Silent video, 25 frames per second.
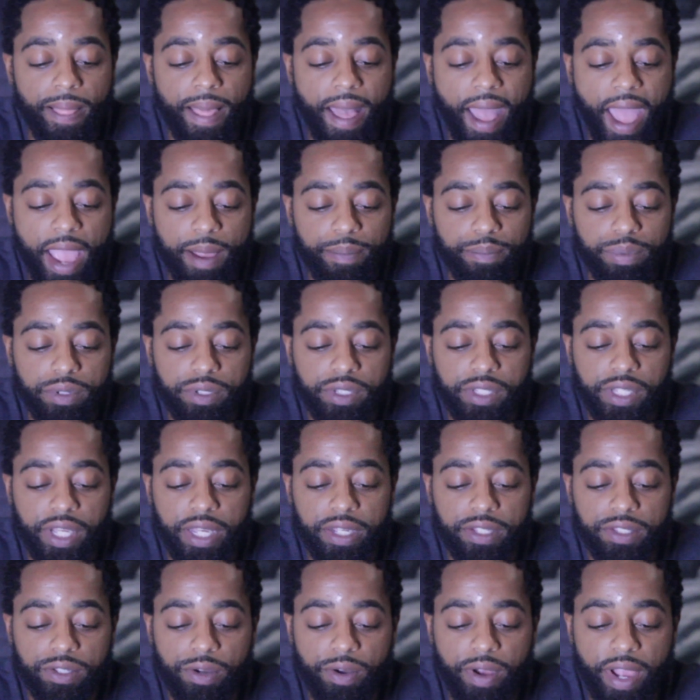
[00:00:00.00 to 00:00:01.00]

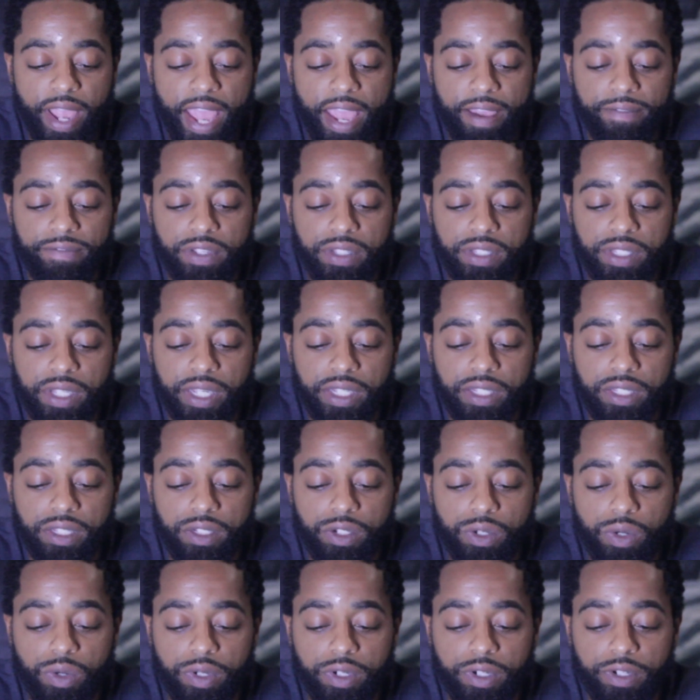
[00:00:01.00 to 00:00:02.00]
Hypersex or having sex
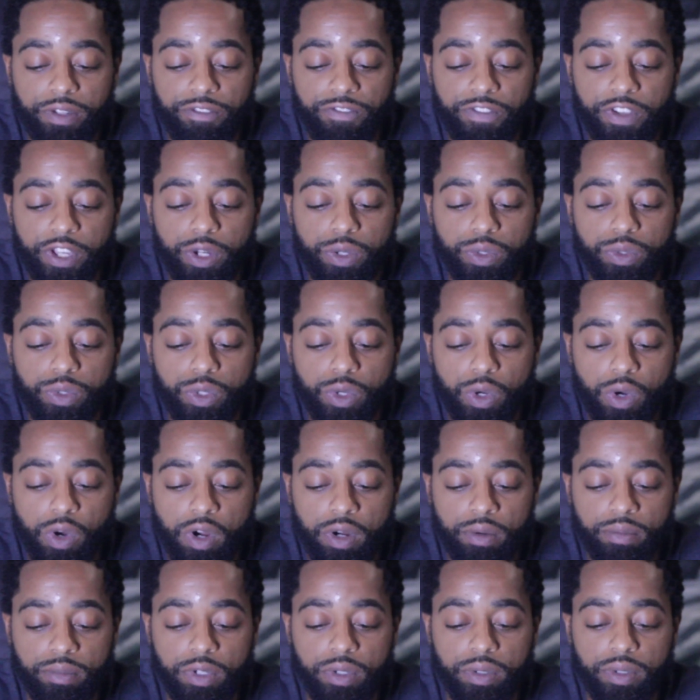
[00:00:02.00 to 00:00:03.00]
in order to feel
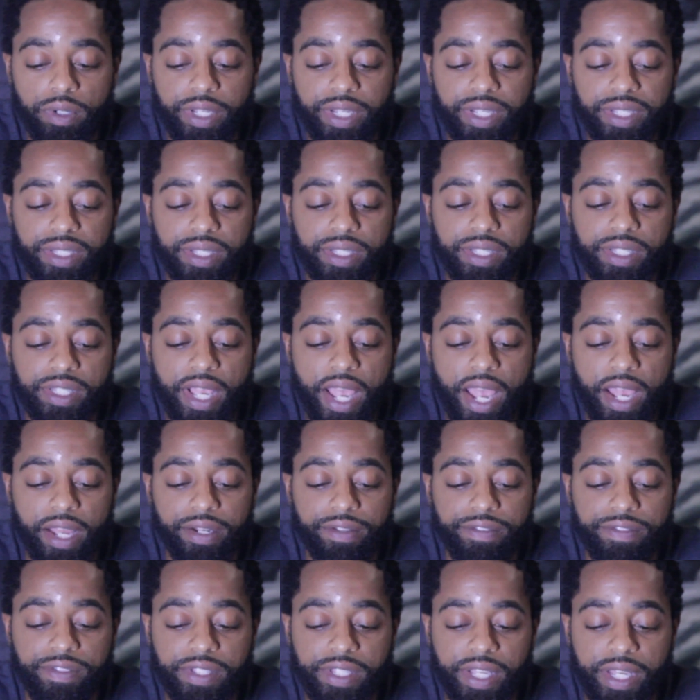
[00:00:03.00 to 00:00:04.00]
normal is a
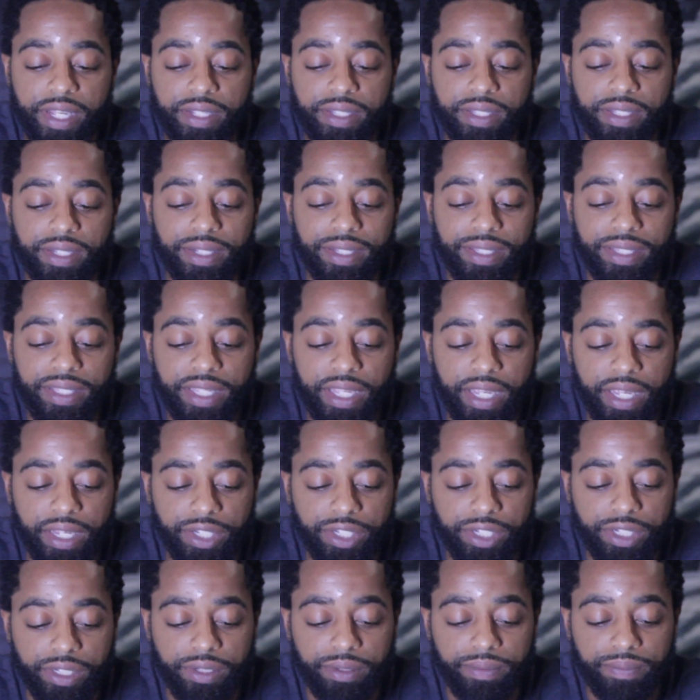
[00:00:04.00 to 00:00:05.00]
sign of sex
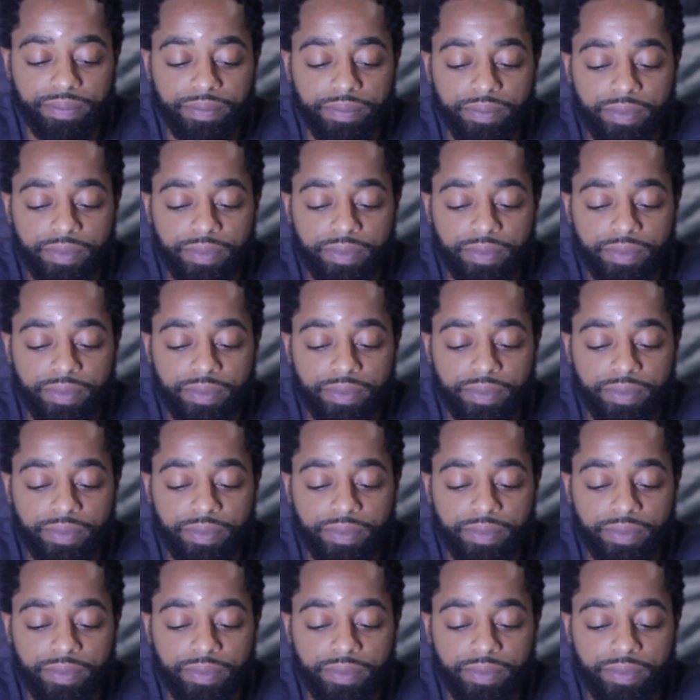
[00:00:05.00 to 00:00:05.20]
addiction.